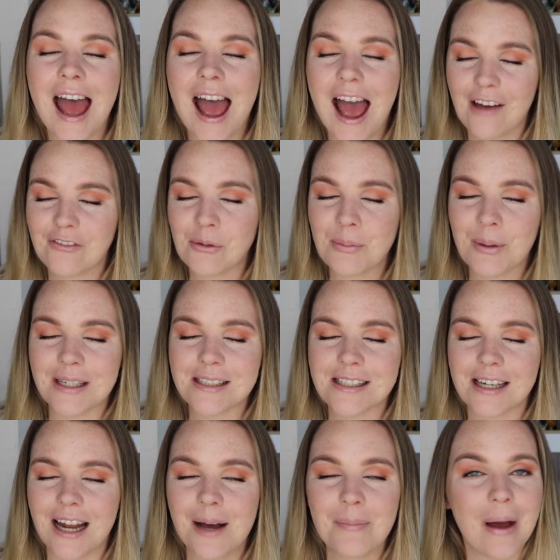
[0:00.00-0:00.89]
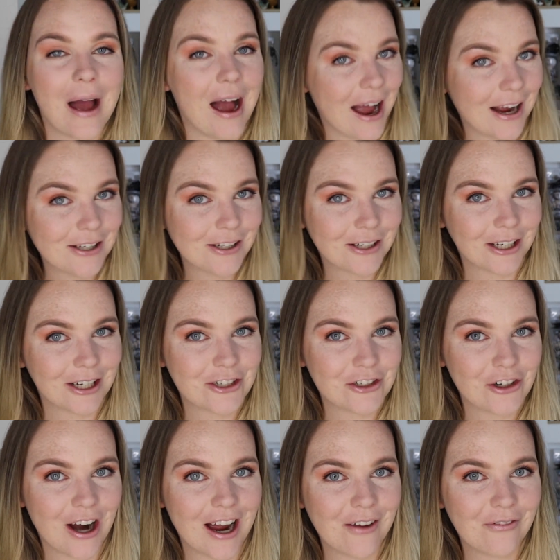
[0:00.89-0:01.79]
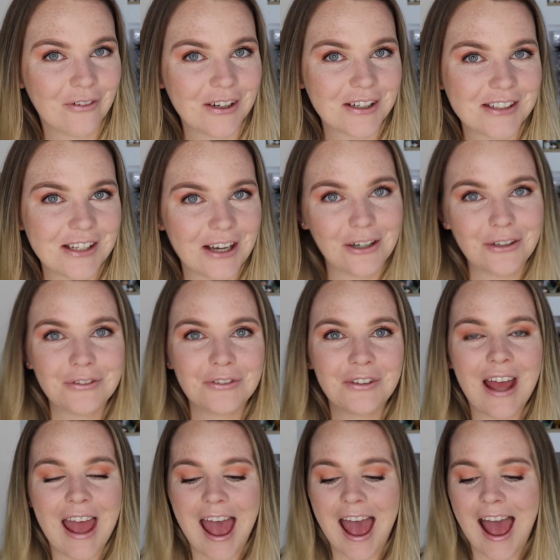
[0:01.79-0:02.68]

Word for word: Have you picked it up? Are you gonna try it for yourself?